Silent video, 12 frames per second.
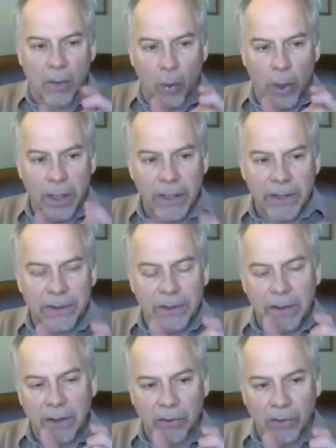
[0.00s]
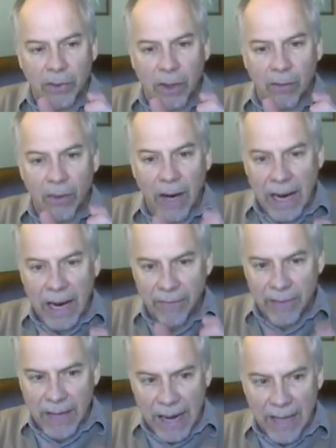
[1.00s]
was
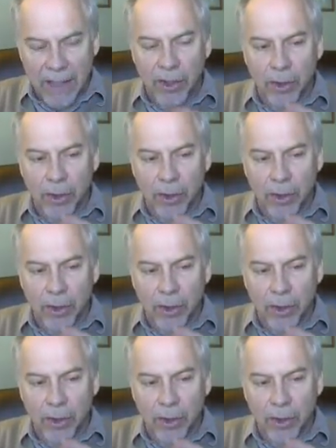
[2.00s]
arrived at